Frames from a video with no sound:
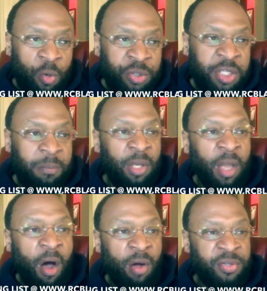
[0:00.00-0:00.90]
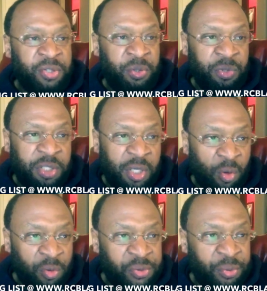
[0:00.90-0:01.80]
she belongs to, she
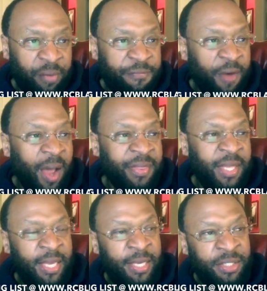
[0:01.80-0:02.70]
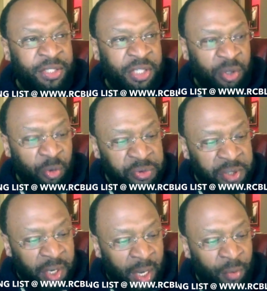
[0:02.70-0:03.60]
knows who her father is, she knows
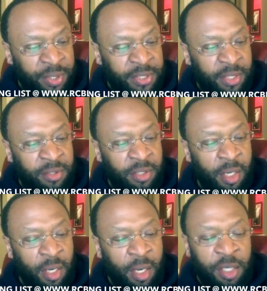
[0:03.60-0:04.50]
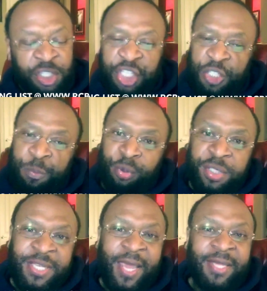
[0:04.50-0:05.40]
her heritage, she is
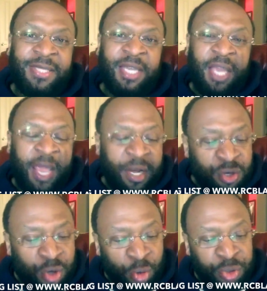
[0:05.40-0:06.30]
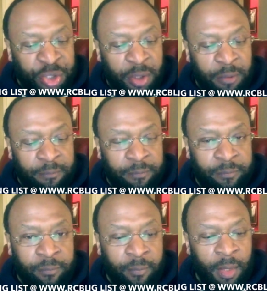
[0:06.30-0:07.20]
protected and nurtured,
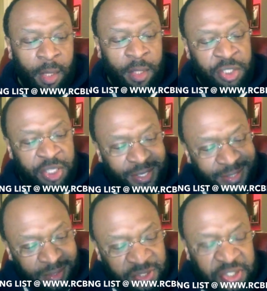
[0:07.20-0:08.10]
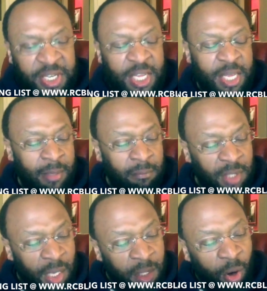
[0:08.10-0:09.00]
she is
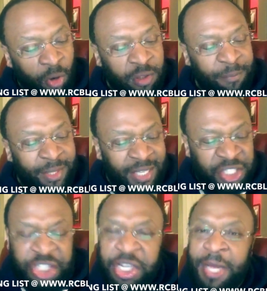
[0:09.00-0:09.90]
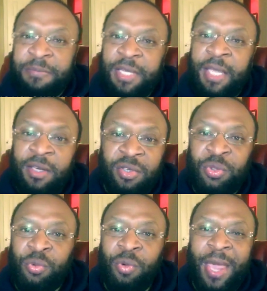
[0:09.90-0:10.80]
esteemed and ultimately shaped
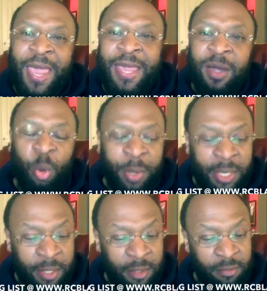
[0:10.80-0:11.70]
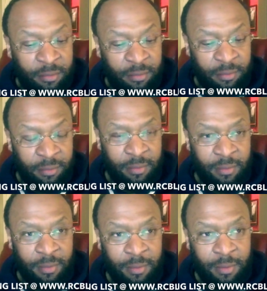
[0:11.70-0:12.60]
into a queen
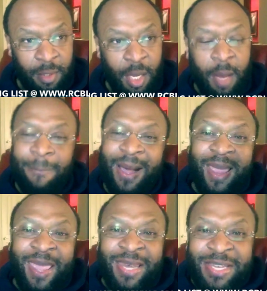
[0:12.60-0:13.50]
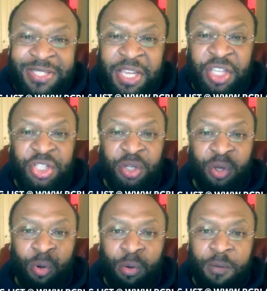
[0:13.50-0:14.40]
by an
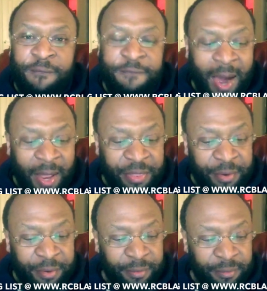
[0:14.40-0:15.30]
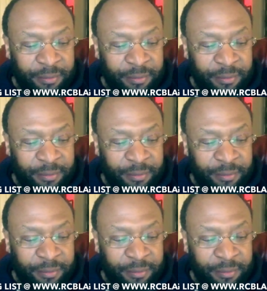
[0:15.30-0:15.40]
intentional father